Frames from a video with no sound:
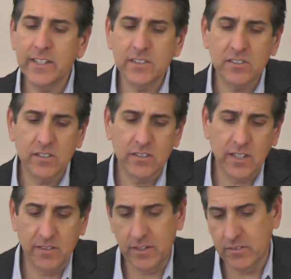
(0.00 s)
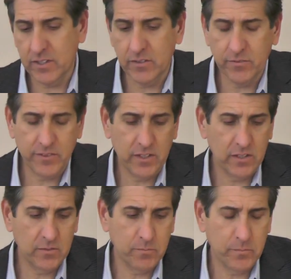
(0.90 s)
Is
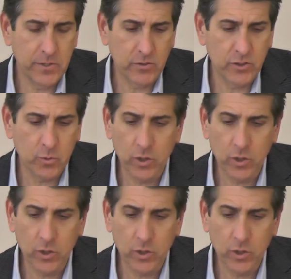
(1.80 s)
your